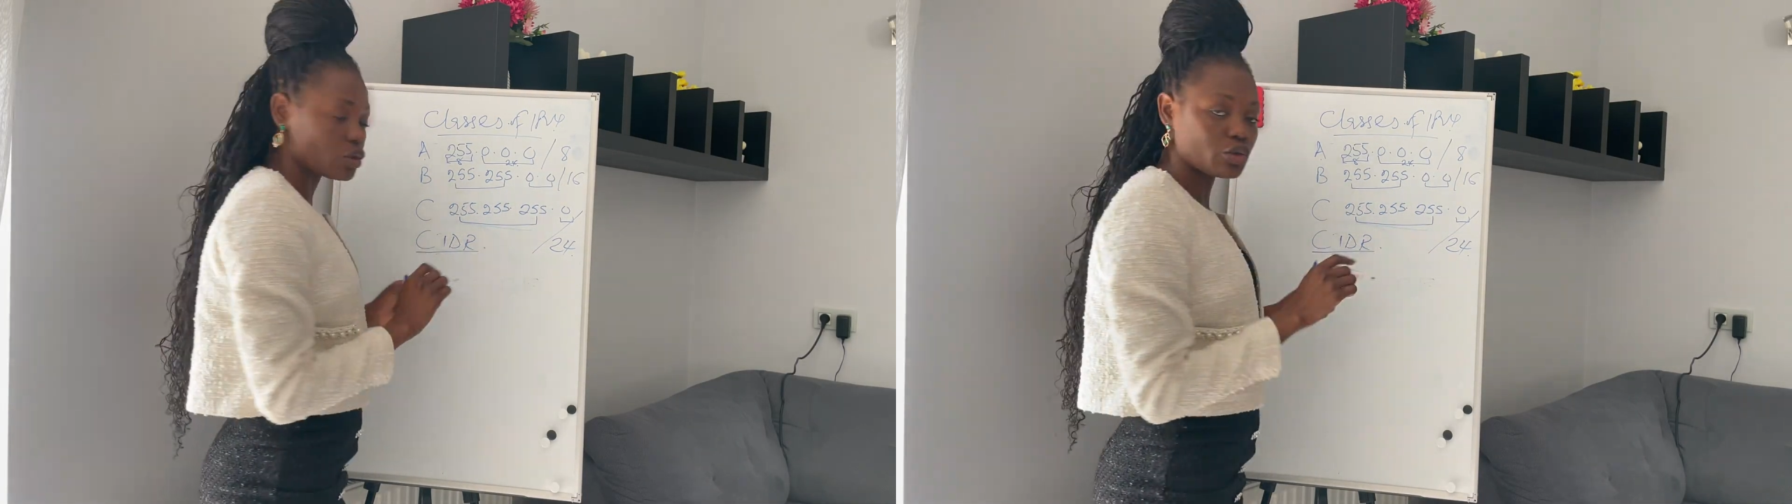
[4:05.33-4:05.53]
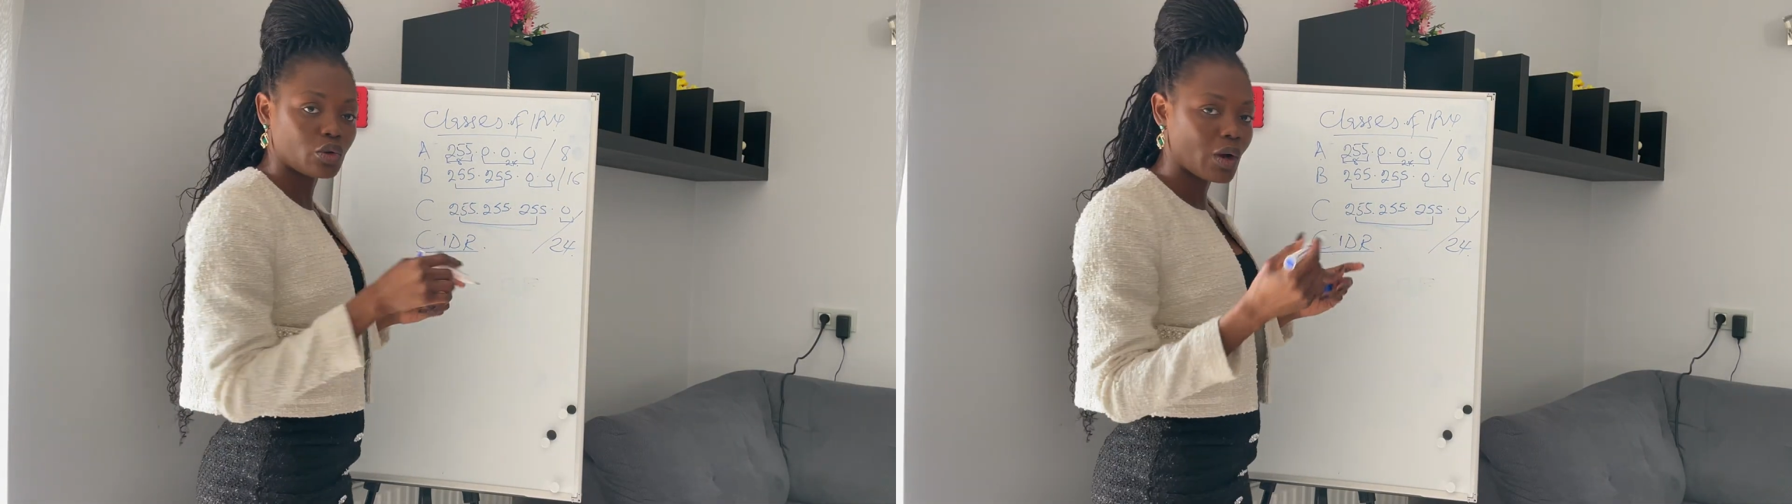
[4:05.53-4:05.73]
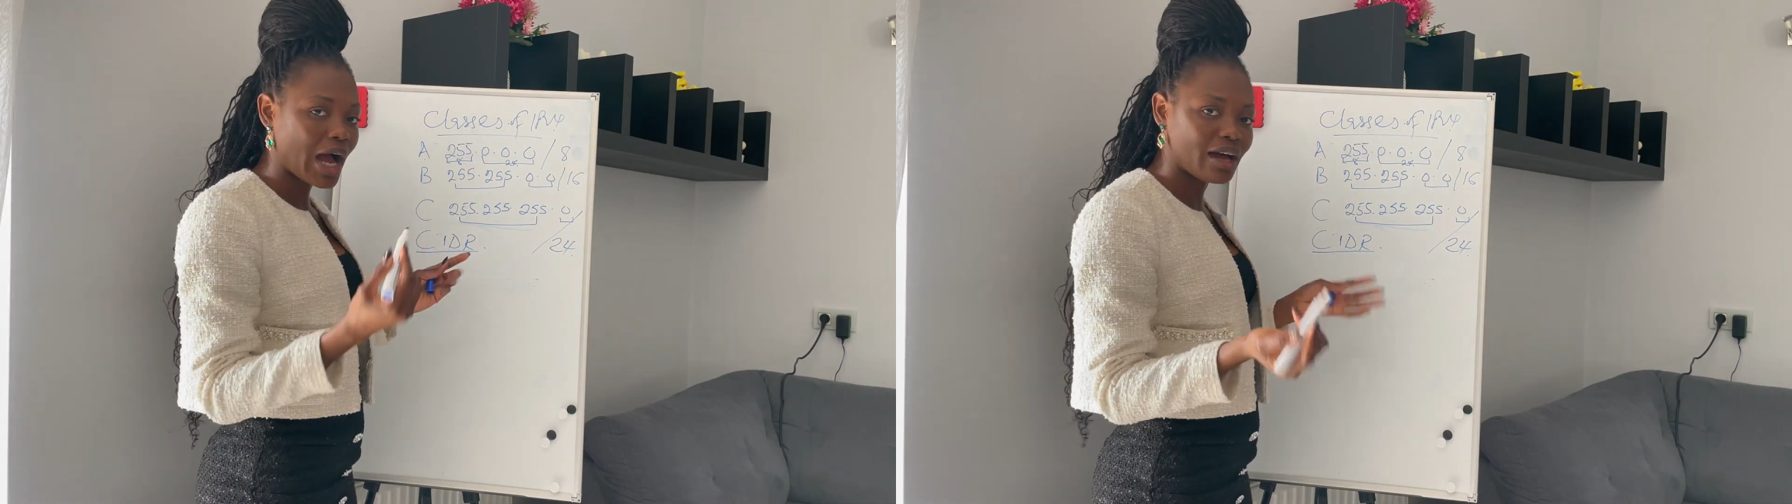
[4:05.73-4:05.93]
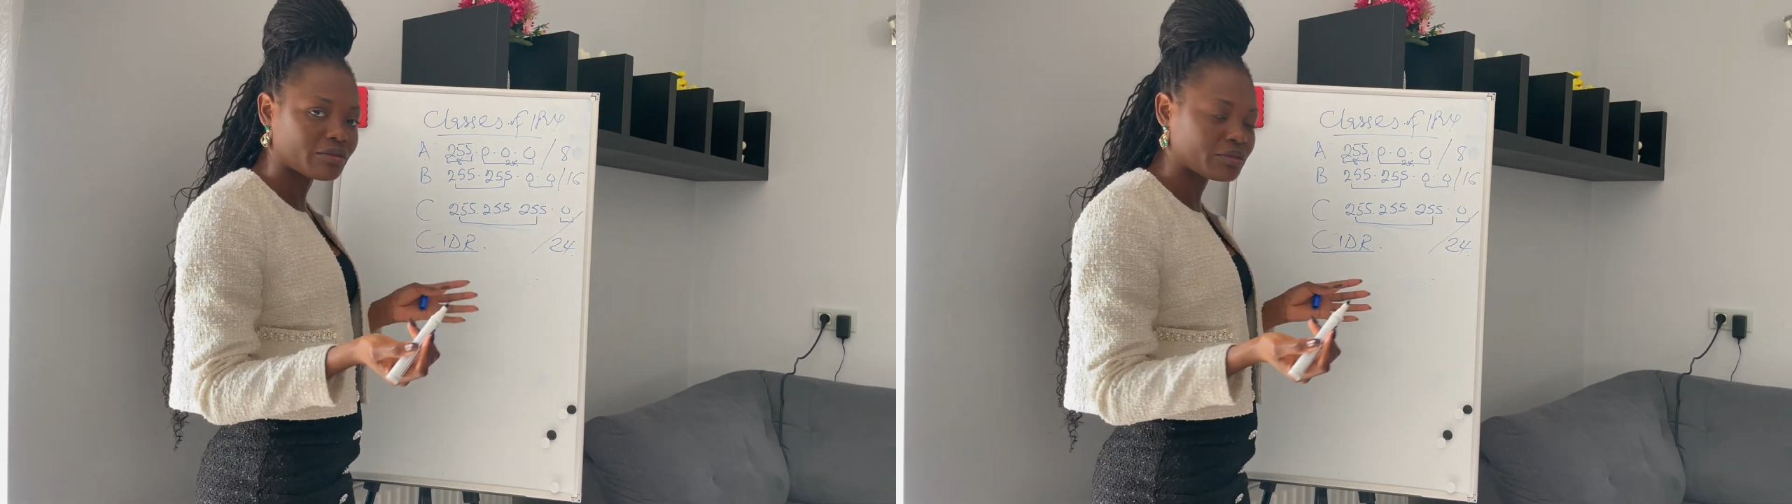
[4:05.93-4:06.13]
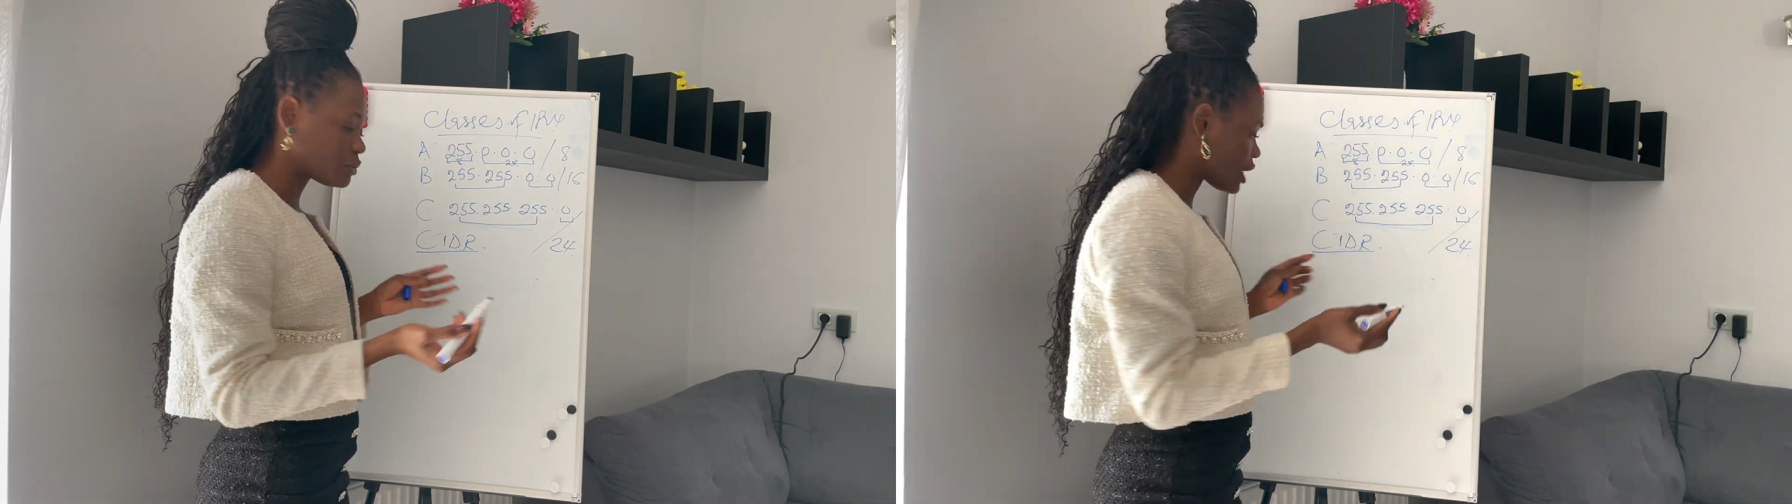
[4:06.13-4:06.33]
you could have
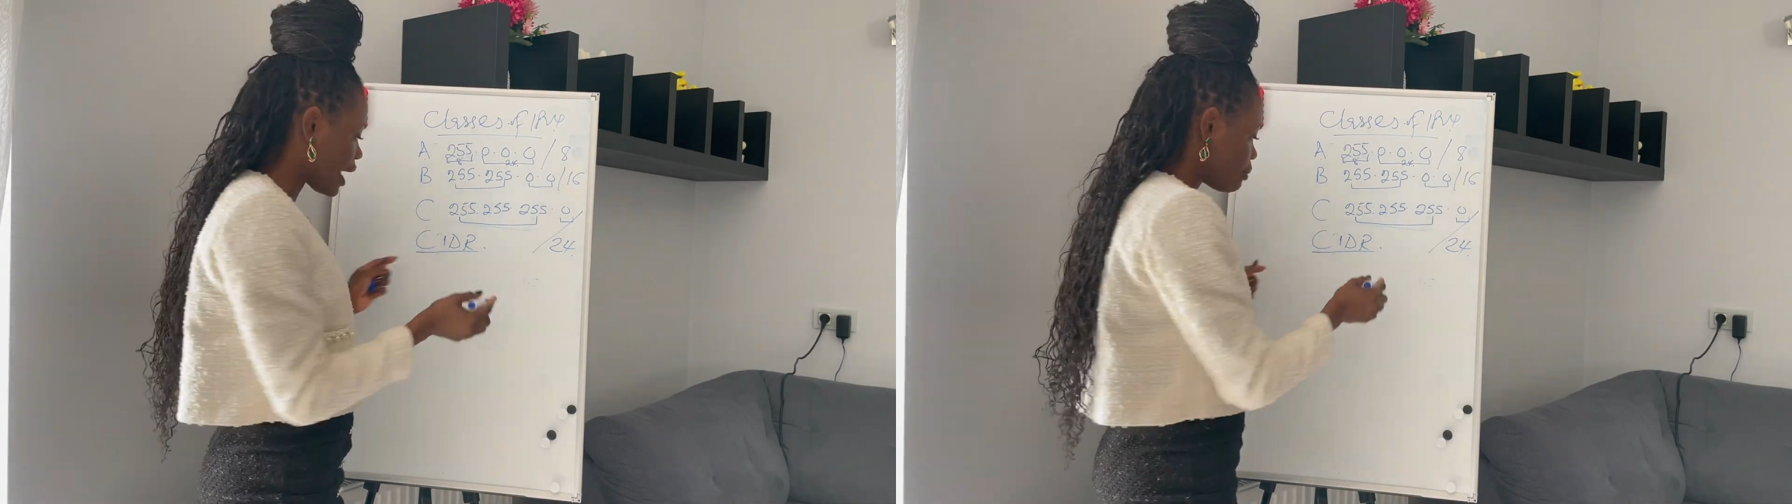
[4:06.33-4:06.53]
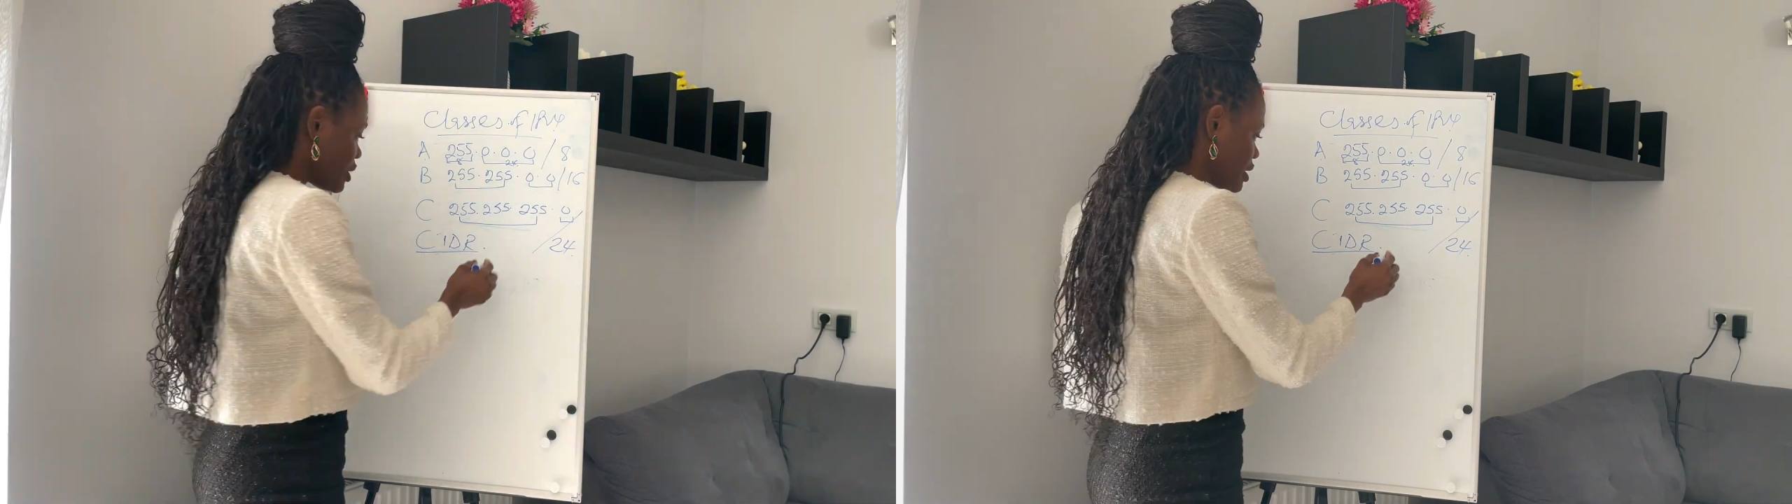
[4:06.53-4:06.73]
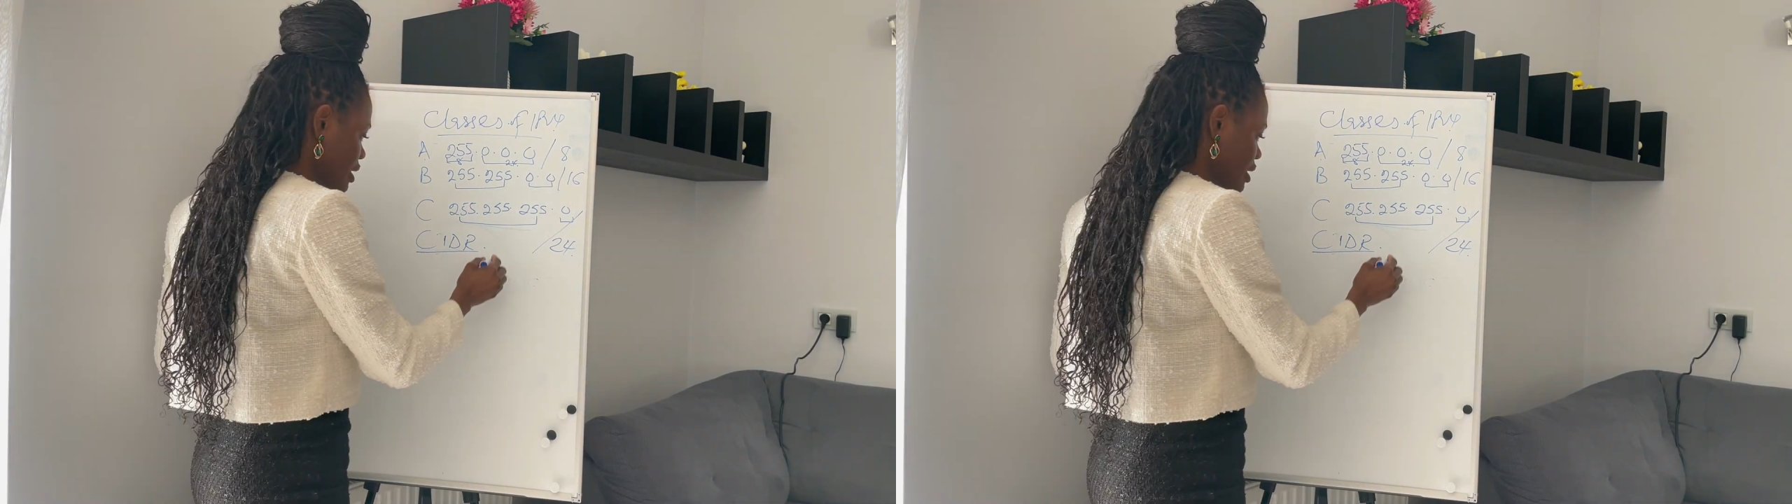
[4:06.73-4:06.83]
even IPs